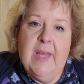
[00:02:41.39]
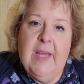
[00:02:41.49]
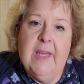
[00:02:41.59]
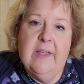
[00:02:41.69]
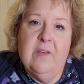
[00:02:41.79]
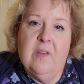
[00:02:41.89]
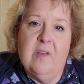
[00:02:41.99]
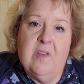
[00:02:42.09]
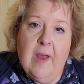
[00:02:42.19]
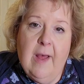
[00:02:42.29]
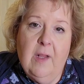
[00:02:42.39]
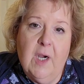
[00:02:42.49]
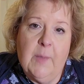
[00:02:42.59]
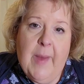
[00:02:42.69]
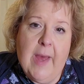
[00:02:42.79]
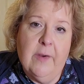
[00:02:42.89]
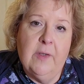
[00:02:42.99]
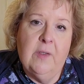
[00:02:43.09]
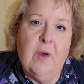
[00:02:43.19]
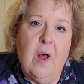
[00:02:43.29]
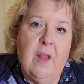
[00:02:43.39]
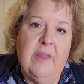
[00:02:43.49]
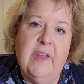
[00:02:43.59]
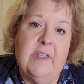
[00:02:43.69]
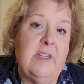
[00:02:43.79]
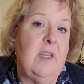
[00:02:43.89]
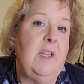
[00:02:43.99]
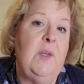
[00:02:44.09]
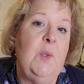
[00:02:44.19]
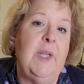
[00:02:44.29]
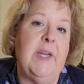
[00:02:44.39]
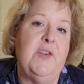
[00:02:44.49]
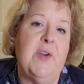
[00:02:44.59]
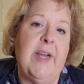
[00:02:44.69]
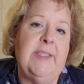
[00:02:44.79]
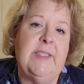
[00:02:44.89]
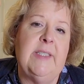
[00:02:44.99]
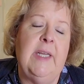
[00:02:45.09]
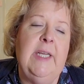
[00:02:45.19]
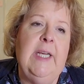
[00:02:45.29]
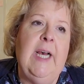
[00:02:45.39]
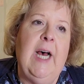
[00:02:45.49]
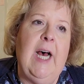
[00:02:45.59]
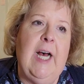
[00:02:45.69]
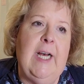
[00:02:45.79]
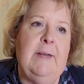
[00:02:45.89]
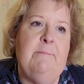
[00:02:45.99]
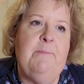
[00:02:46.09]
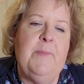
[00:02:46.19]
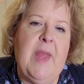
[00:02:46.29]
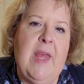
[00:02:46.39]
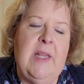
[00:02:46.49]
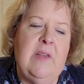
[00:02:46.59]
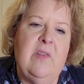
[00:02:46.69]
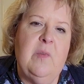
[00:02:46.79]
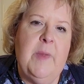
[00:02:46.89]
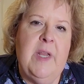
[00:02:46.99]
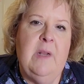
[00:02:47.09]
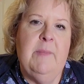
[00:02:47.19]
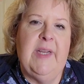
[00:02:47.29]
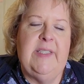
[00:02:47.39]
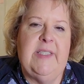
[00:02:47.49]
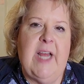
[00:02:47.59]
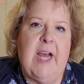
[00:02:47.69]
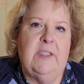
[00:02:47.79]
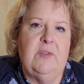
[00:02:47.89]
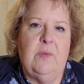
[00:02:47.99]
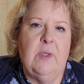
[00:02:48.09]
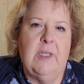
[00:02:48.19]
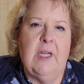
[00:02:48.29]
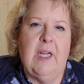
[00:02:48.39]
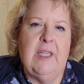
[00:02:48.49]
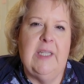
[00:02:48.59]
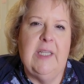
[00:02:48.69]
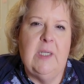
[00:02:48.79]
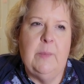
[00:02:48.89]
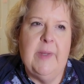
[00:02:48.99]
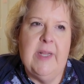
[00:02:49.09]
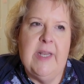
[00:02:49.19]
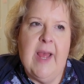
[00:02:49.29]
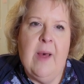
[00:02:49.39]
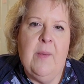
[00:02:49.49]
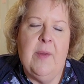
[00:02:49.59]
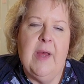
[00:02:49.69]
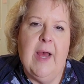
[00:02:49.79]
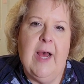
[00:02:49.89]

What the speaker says: is a style arc pattern called the Tallulah dress. And this has been in my stash for a little bit now.